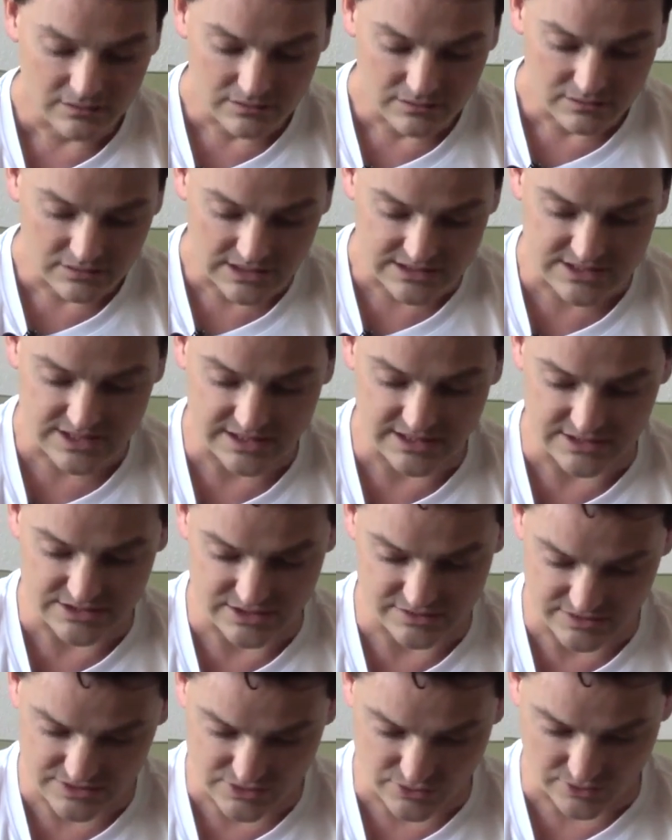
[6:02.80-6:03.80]
Let's get into
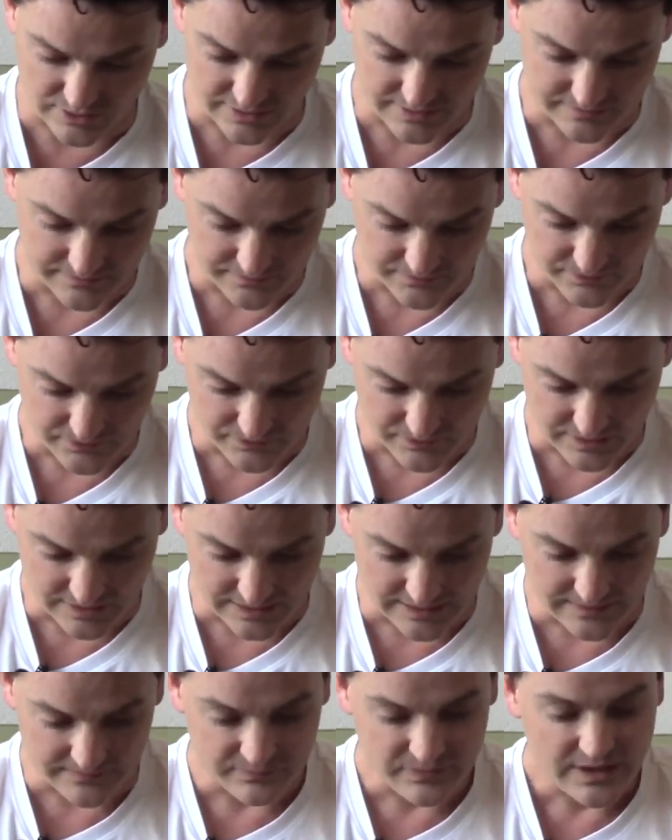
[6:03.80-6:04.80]
the story,
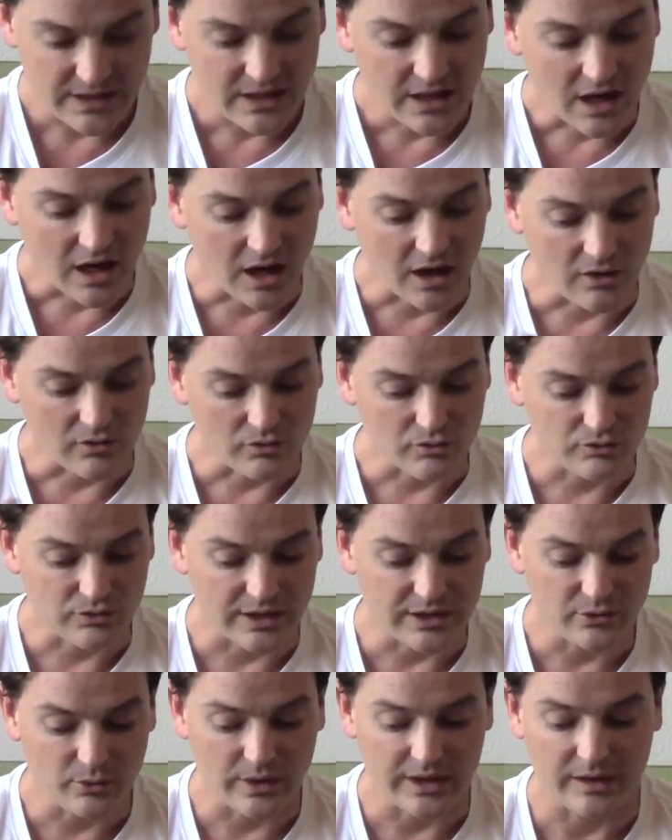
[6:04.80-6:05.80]
right?
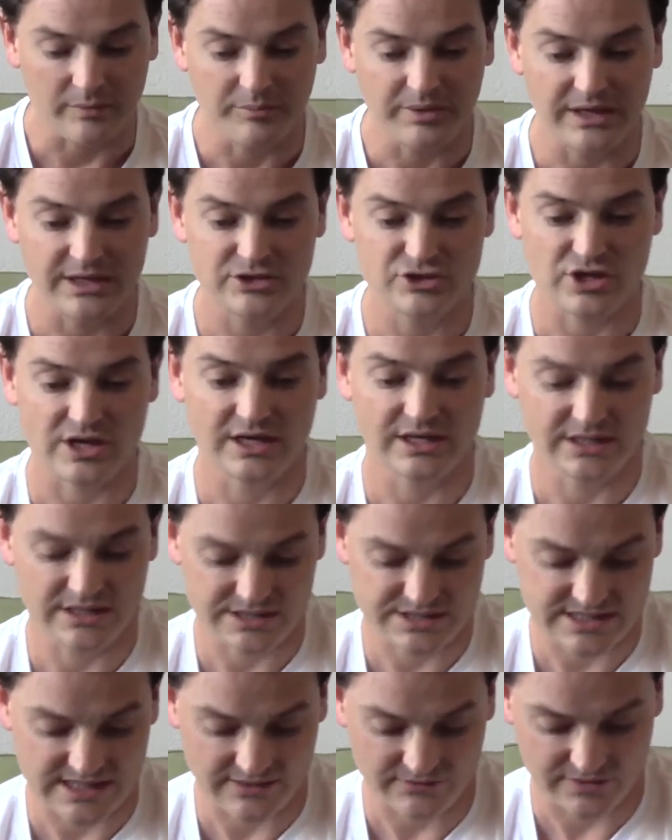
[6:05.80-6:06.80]
Right away on page
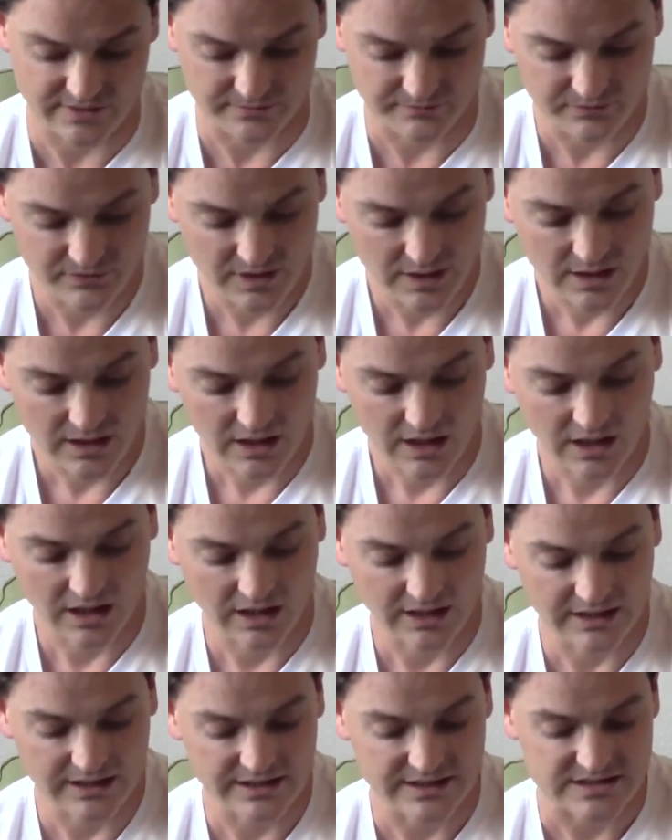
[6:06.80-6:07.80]
87,
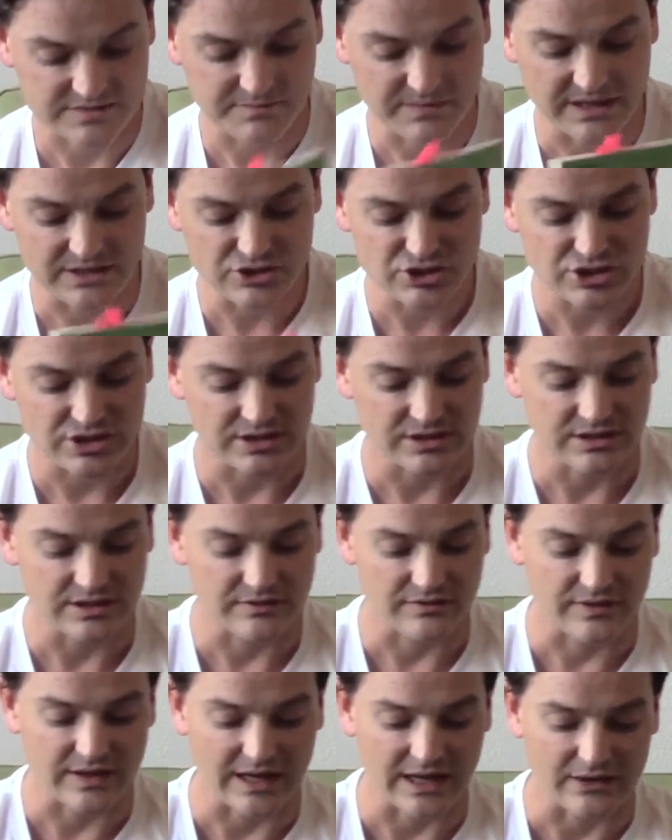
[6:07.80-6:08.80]
it is mentioned
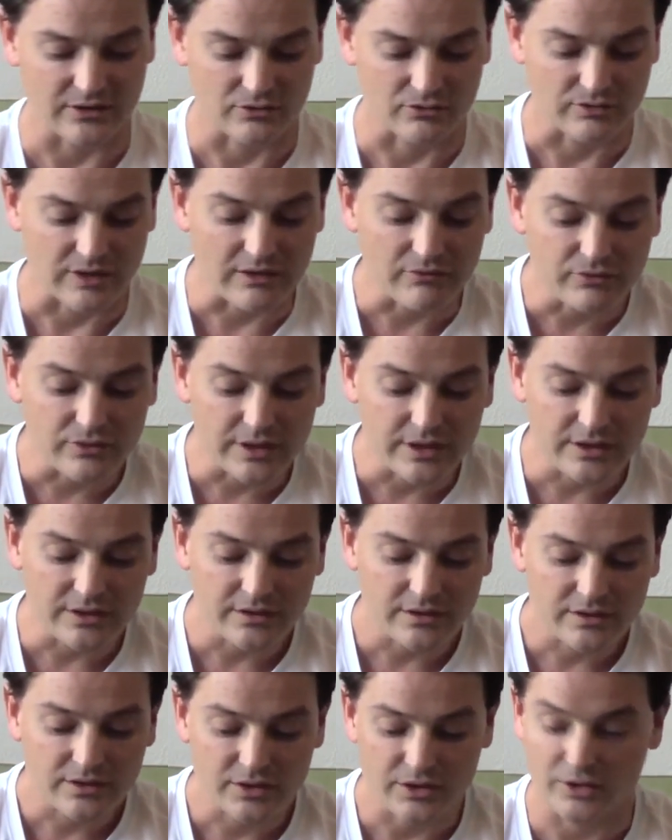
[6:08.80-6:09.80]
that Reverend
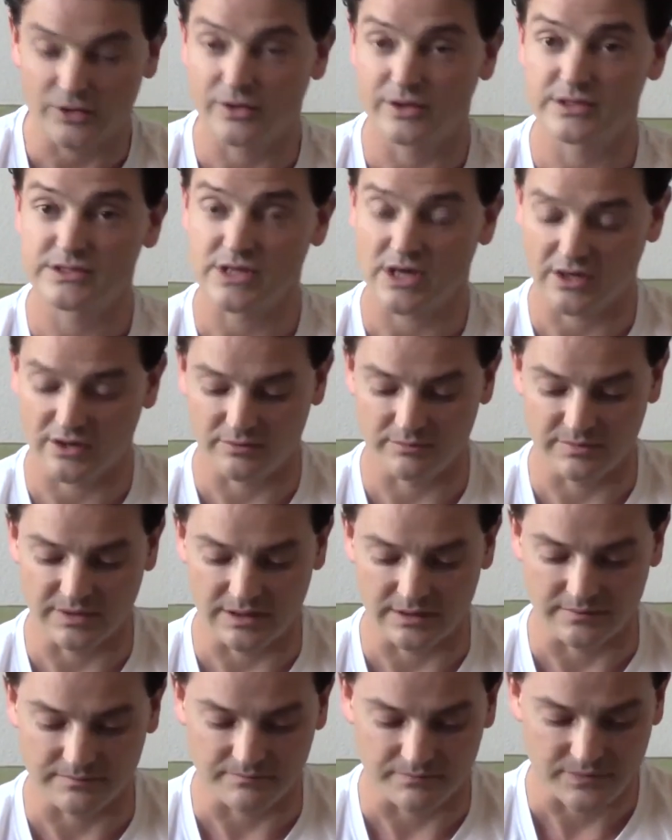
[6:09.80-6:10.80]
Curtis
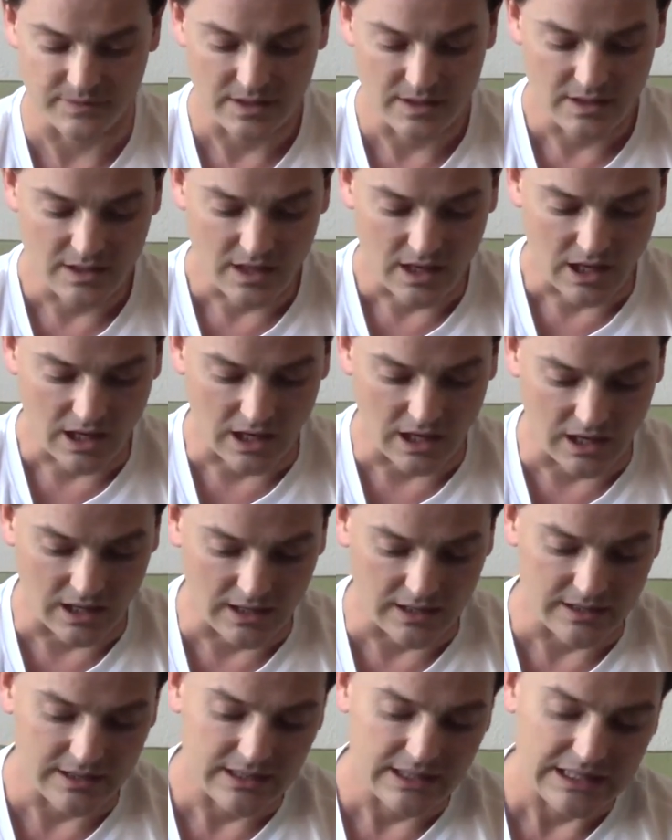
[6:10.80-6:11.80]
Hartman,
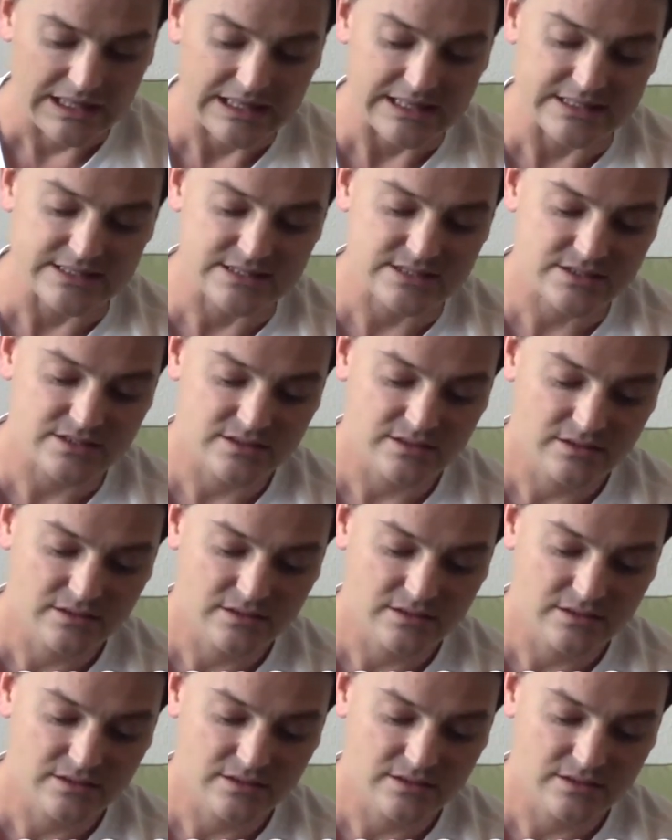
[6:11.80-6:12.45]
his